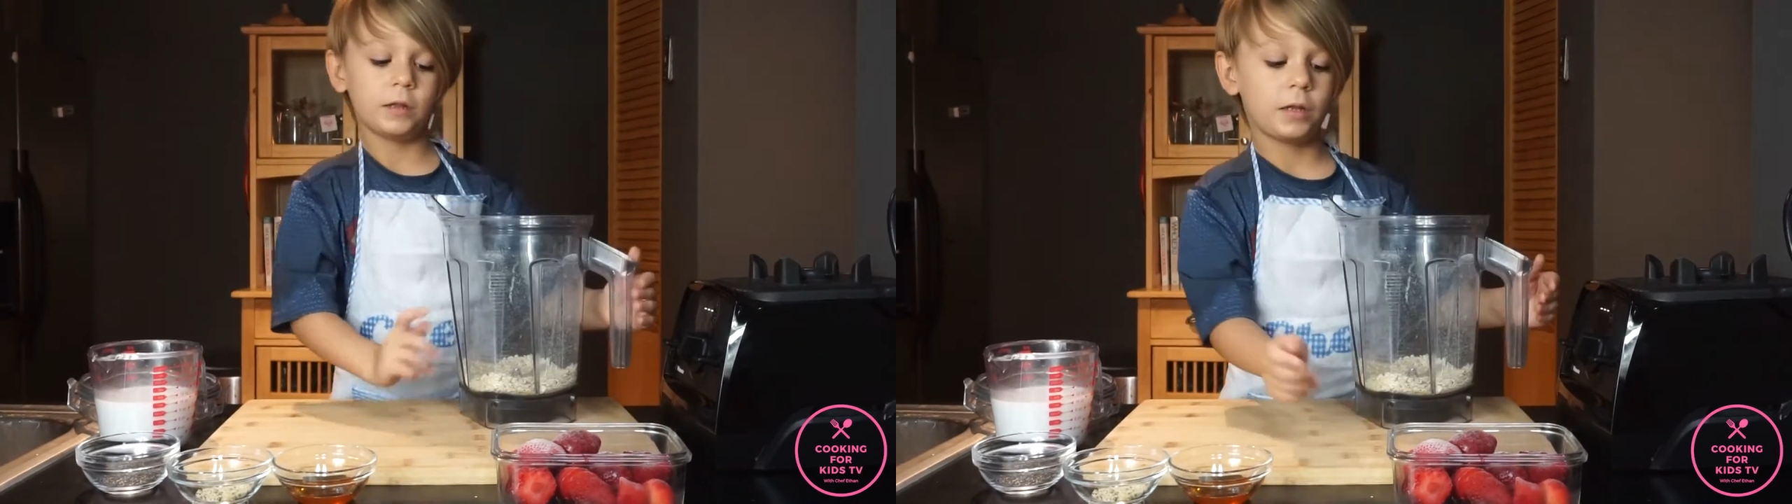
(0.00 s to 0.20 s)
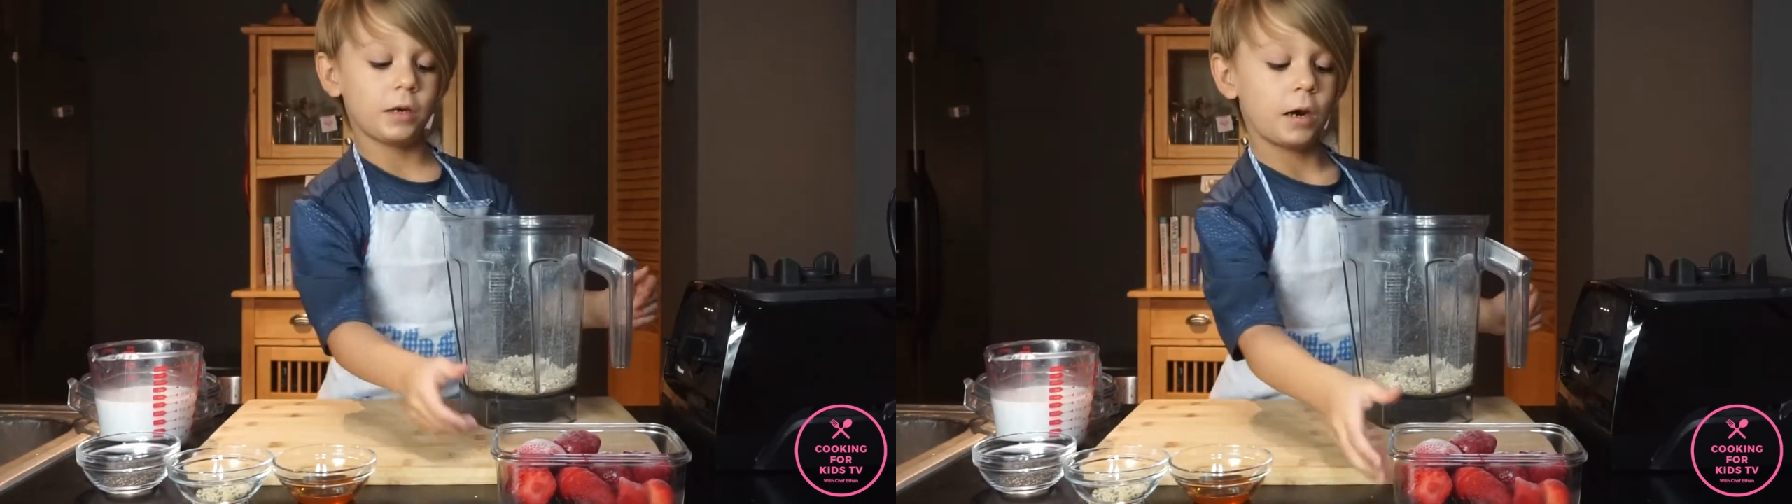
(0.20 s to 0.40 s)

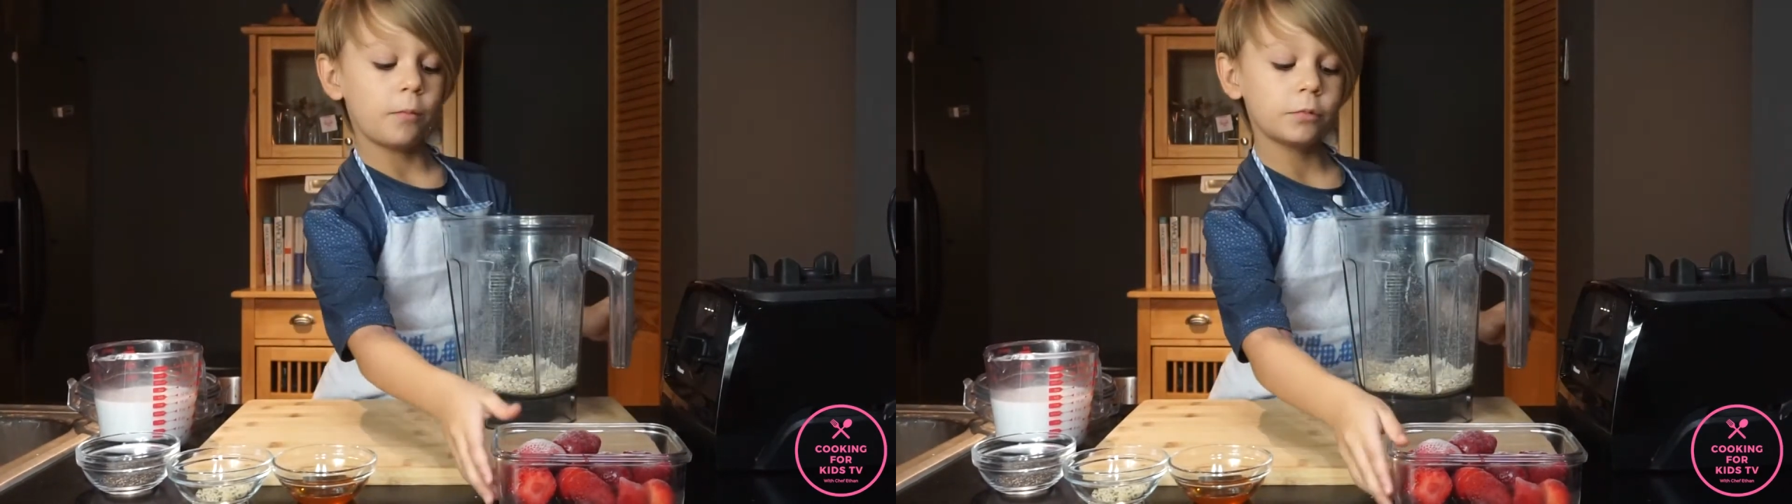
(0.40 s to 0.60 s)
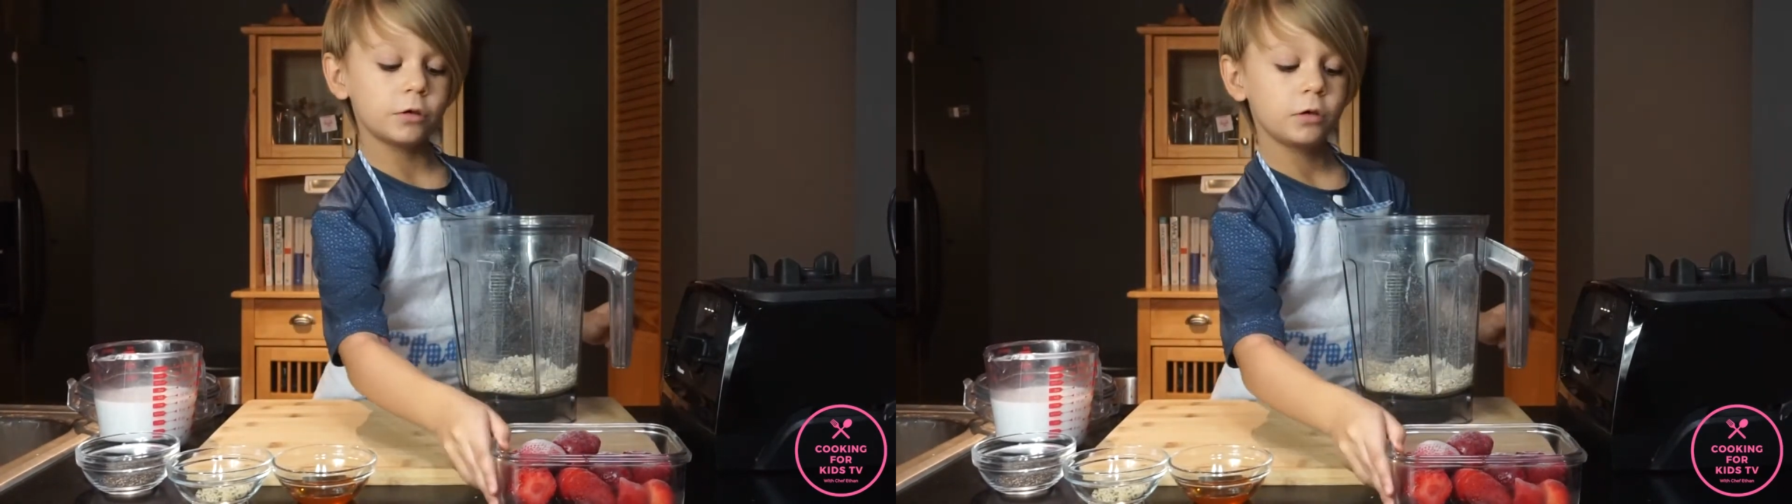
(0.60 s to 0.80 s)
Then
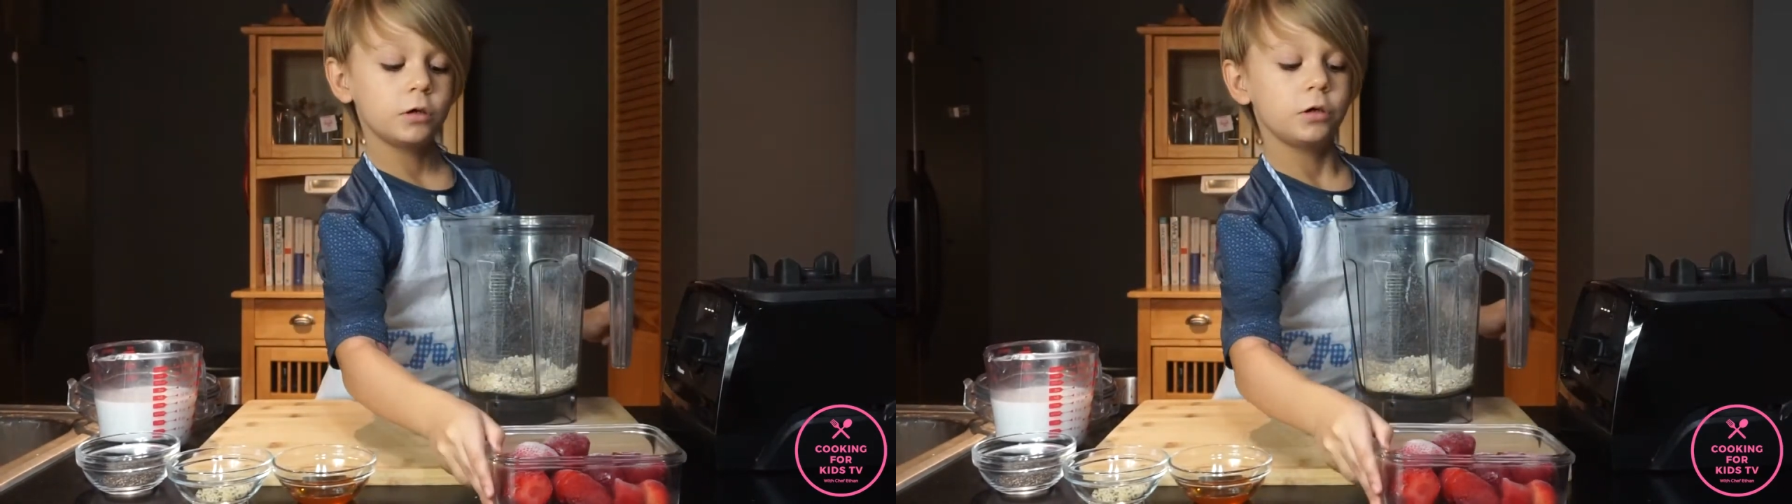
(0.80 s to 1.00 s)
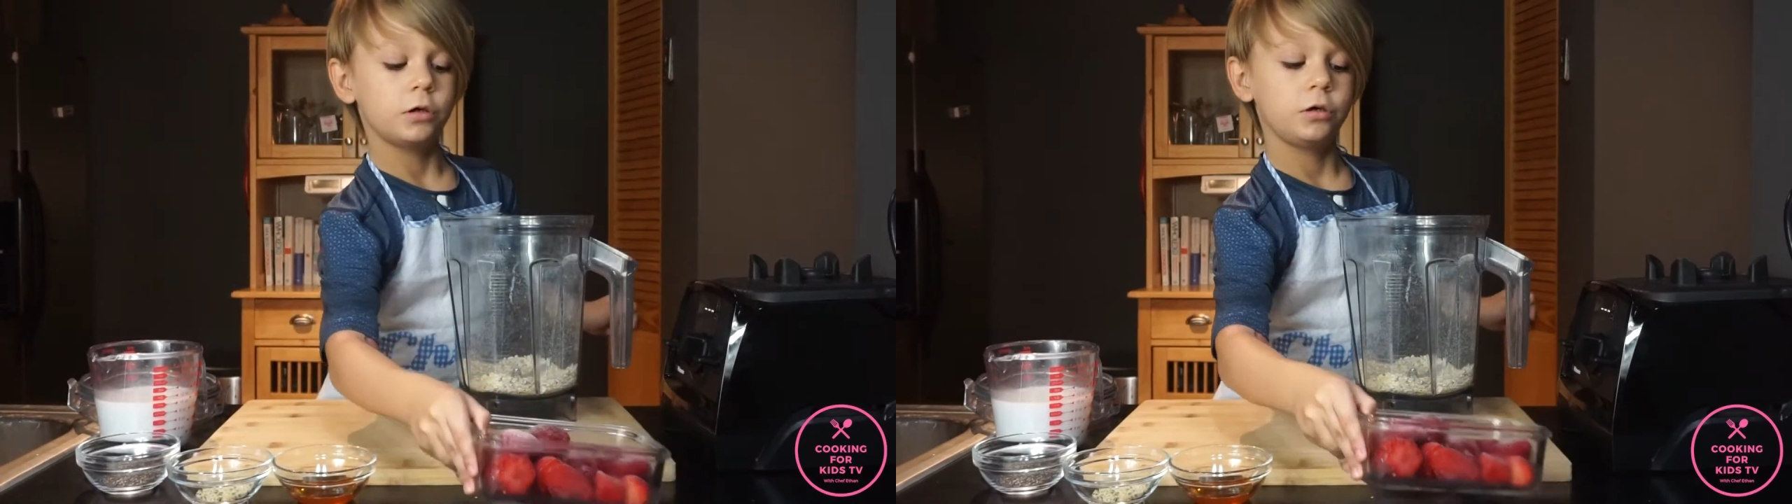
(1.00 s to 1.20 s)

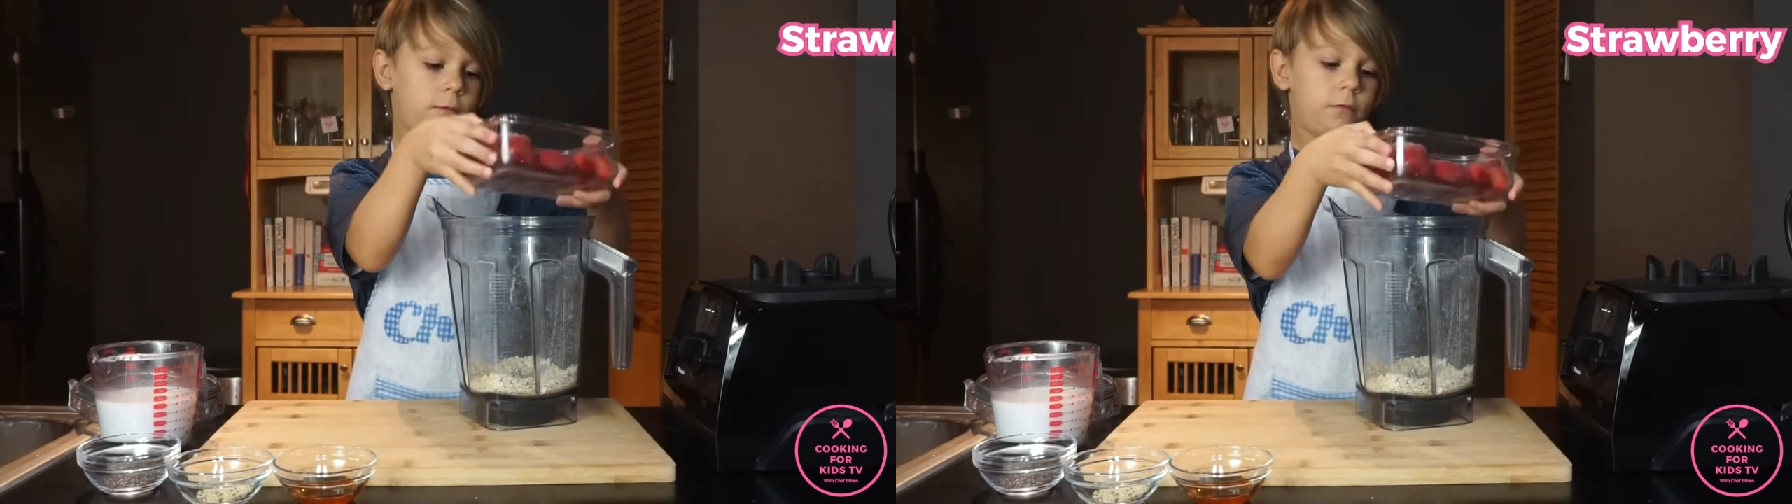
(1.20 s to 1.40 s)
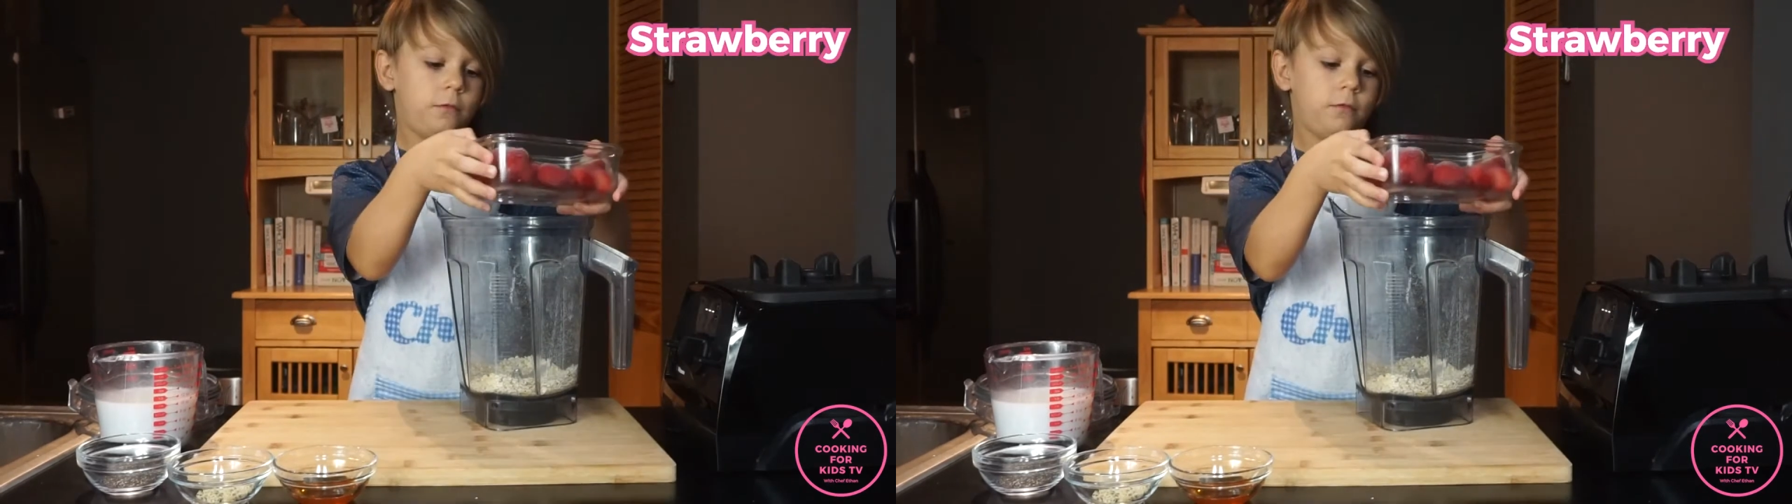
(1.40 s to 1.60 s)

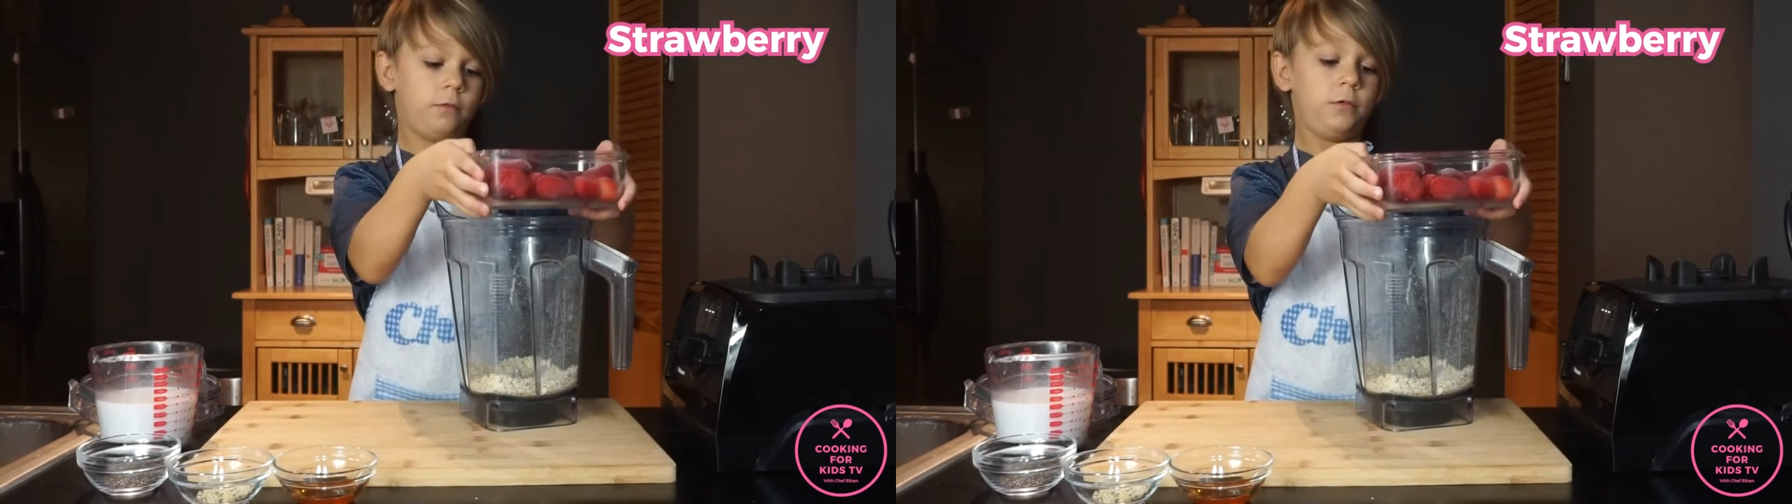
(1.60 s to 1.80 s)
well,